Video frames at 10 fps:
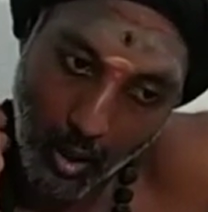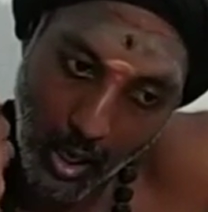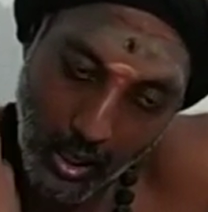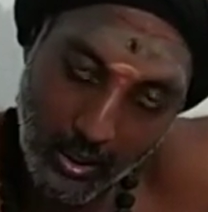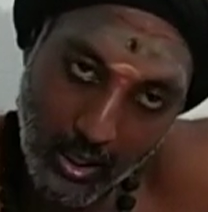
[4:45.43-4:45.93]

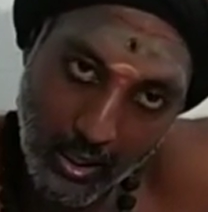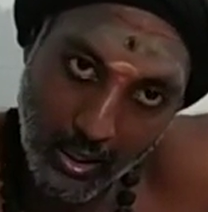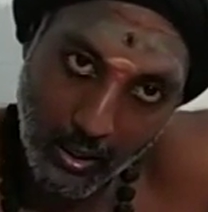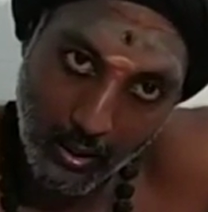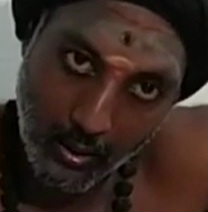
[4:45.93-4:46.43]

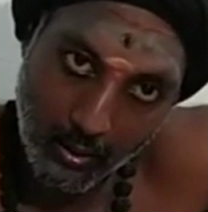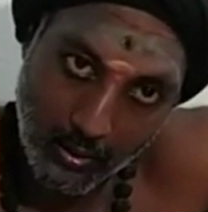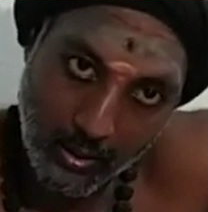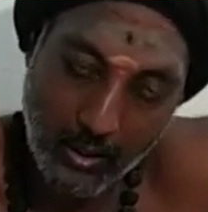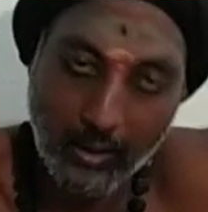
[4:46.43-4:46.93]
already
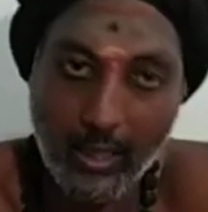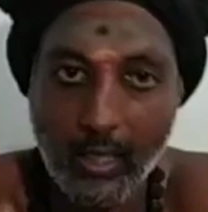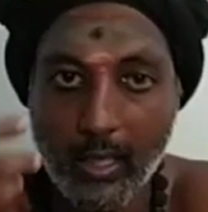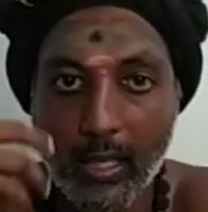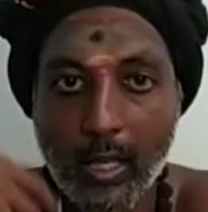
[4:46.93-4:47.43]
that
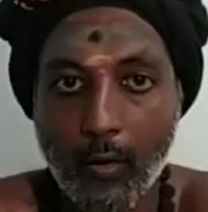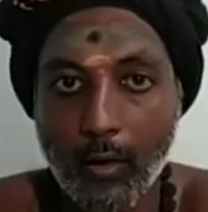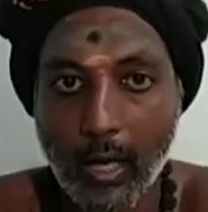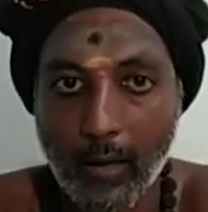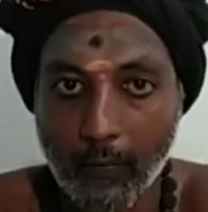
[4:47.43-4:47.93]
thing in
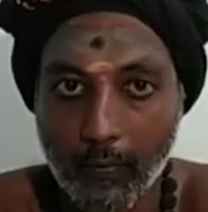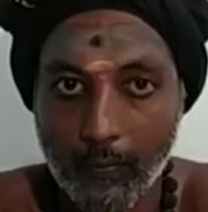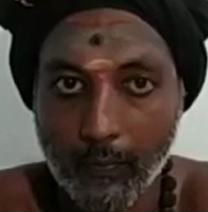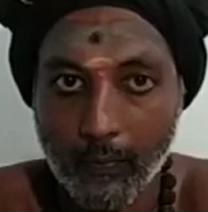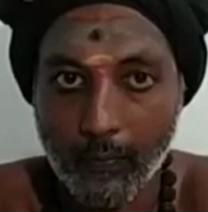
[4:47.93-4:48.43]
our life.
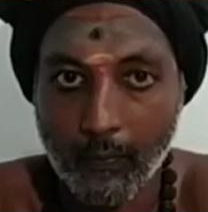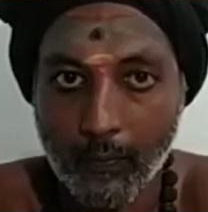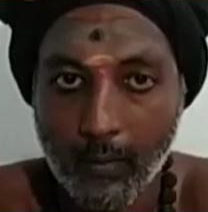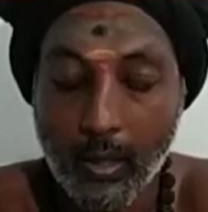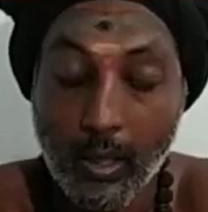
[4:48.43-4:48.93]

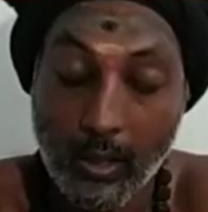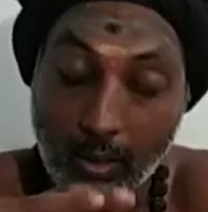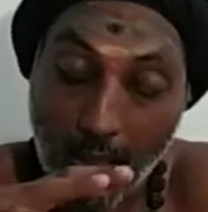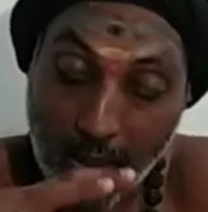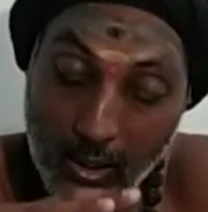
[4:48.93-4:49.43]

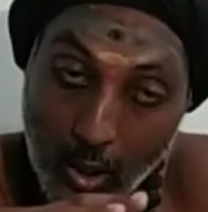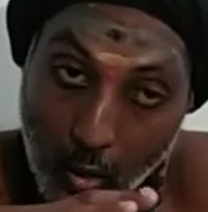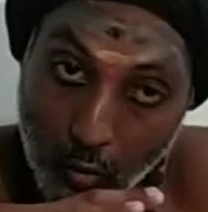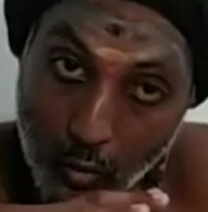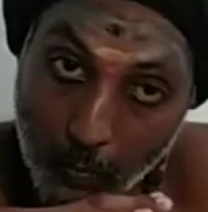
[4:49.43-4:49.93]
That is, you
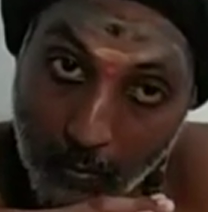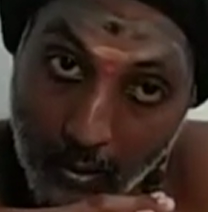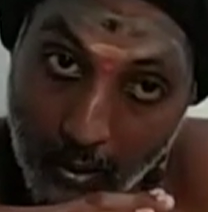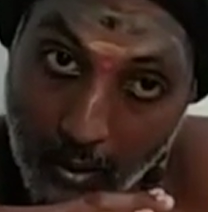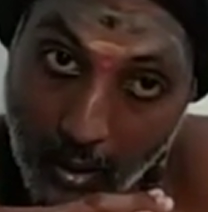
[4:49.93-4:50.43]
have to
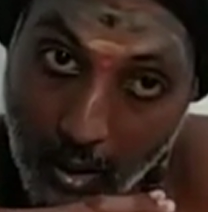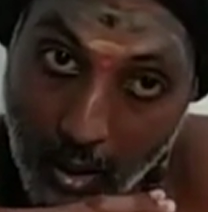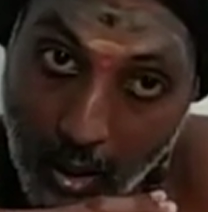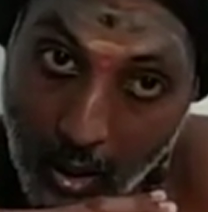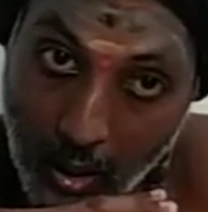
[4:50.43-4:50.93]
be
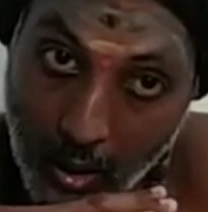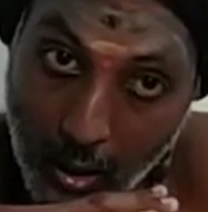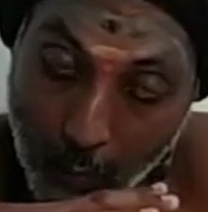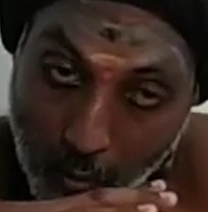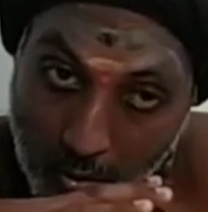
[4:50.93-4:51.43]

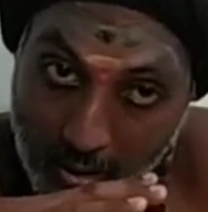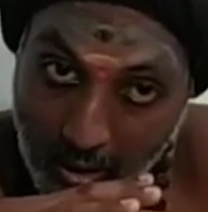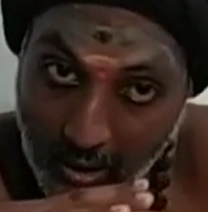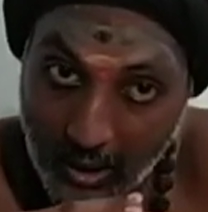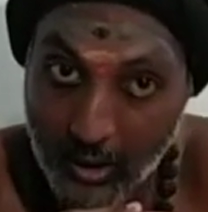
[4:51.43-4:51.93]

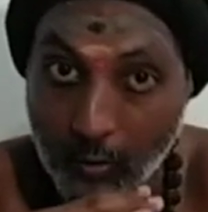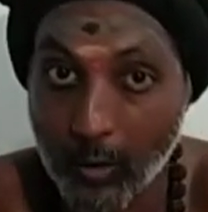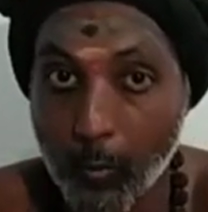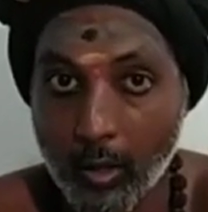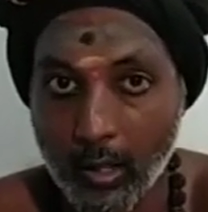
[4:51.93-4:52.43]
emotional
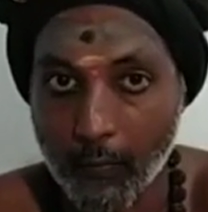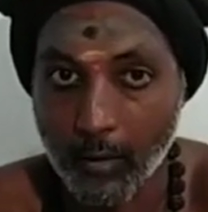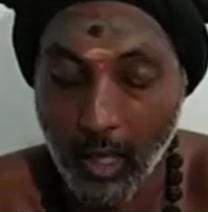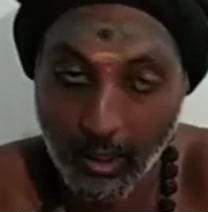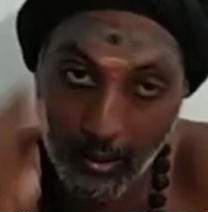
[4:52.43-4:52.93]
connectivity point of
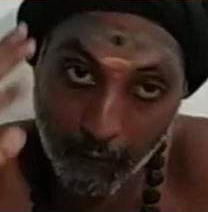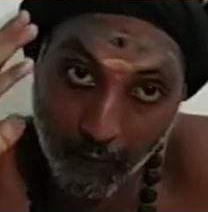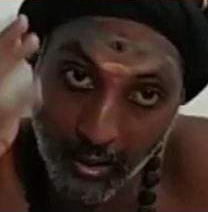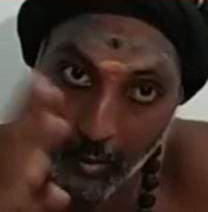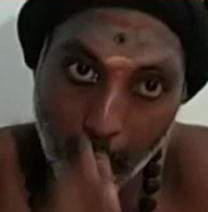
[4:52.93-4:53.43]
view, not a
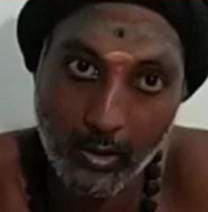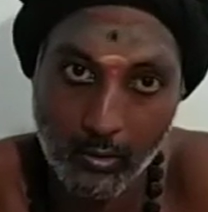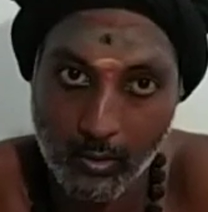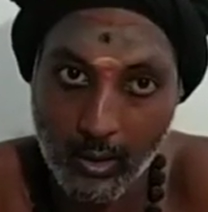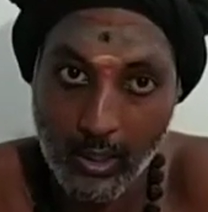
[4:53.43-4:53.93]
feeling
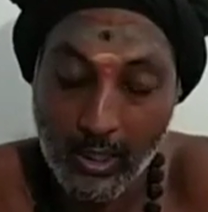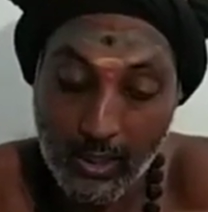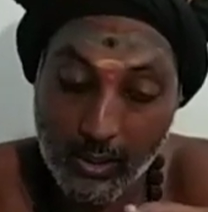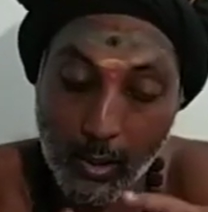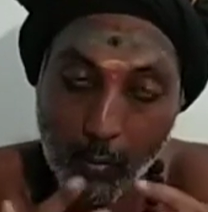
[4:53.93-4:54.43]
based.
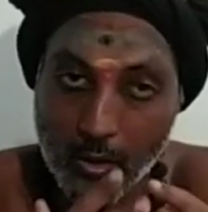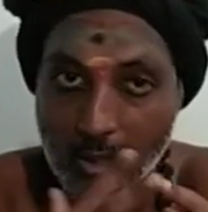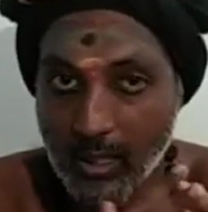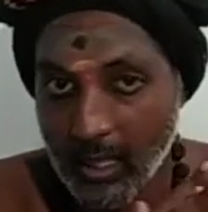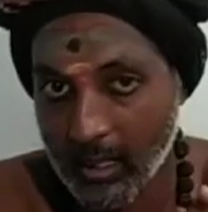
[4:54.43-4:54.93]
It's
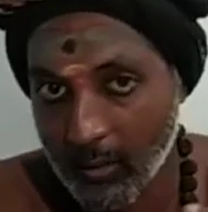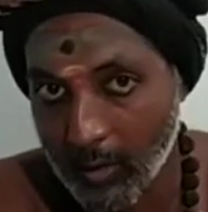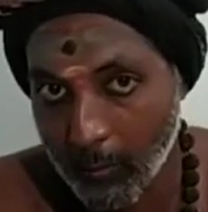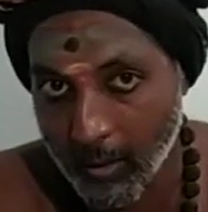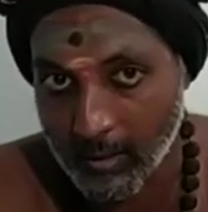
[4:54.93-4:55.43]
emotional
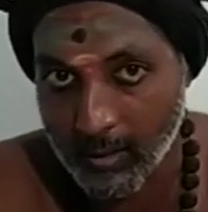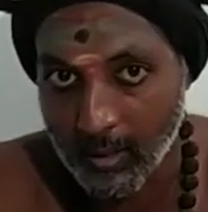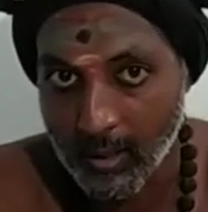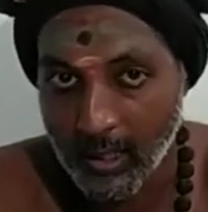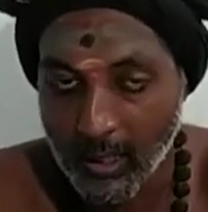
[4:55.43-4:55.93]
connectivity
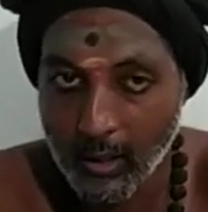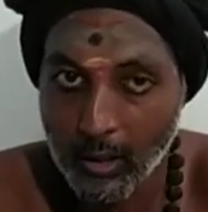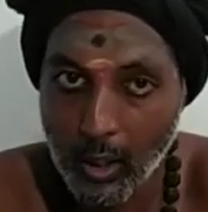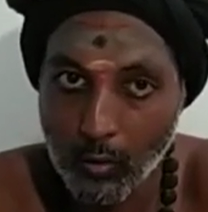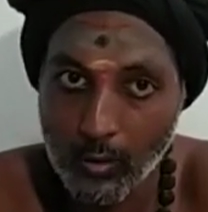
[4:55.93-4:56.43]
based.
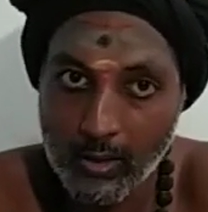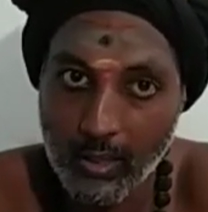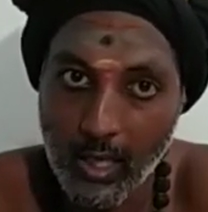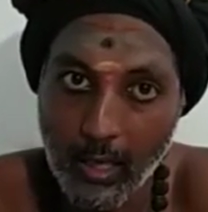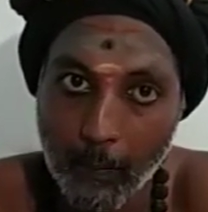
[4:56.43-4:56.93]
In Telugu
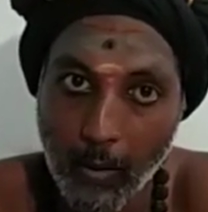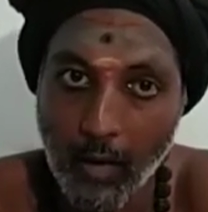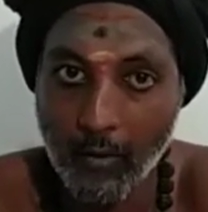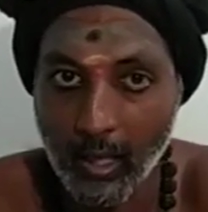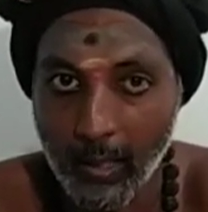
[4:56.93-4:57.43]
it's called a
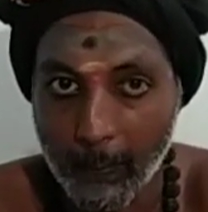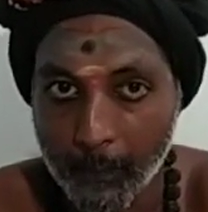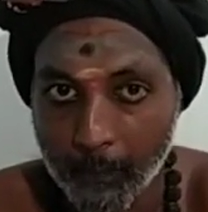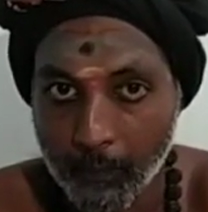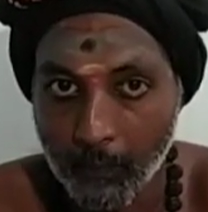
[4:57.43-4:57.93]
Bhavana,
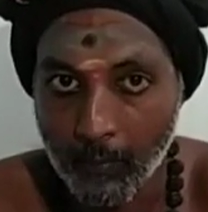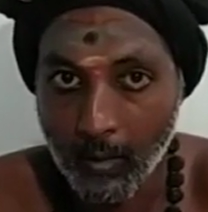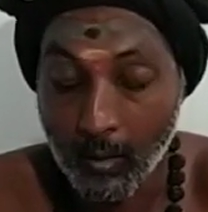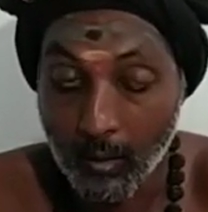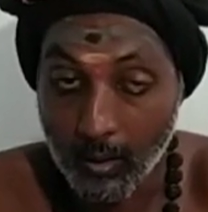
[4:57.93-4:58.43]

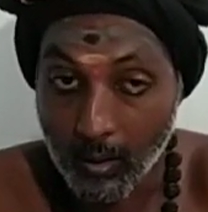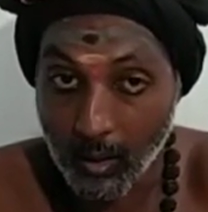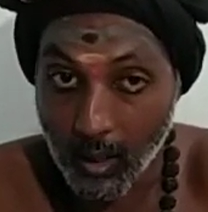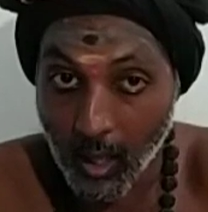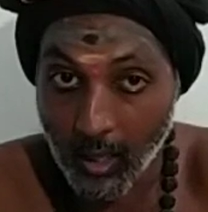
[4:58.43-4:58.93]

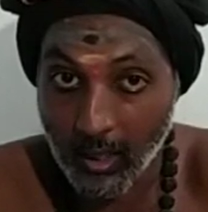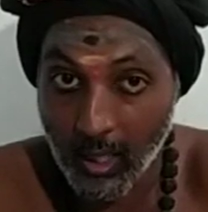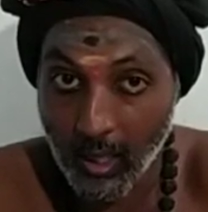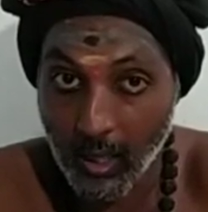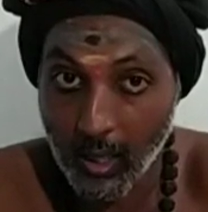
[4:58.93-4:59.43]
not
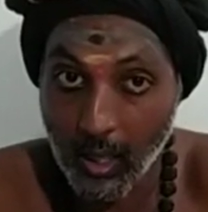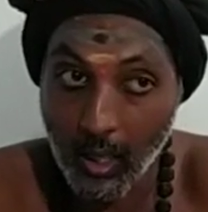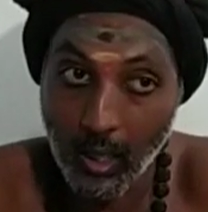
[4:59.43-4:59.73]
a